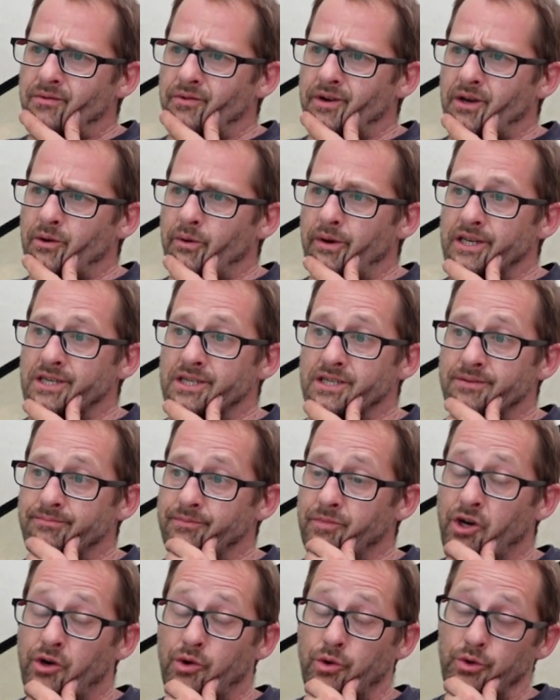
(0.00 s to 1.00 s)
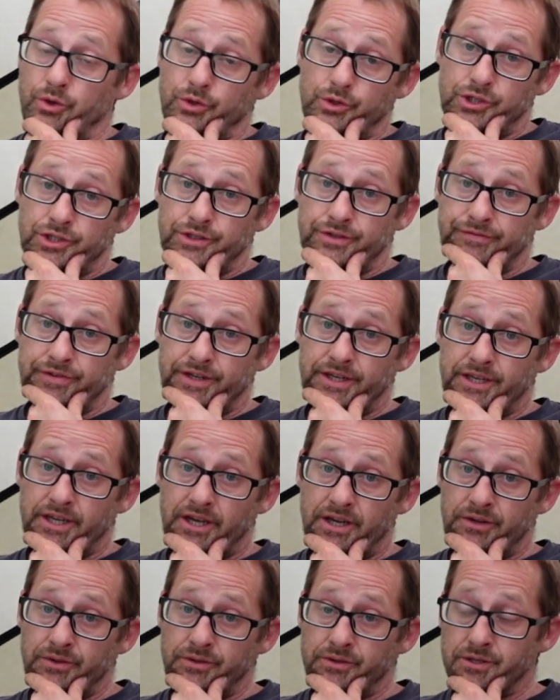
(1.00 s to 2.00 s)
request some cruising
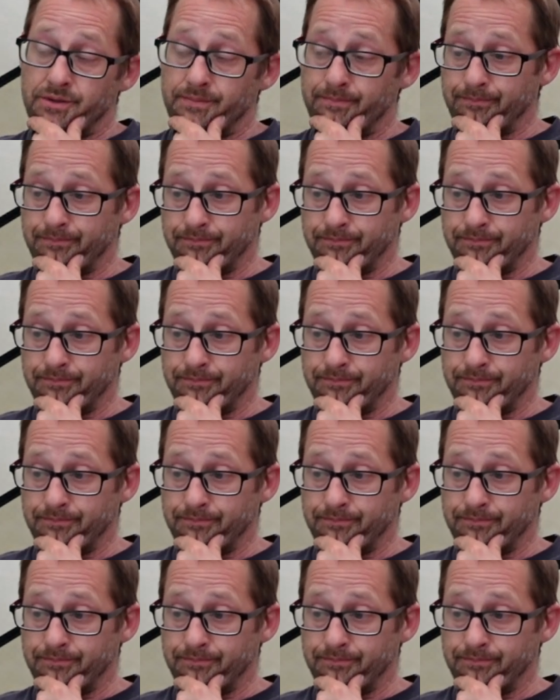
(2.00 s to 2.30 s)
videos.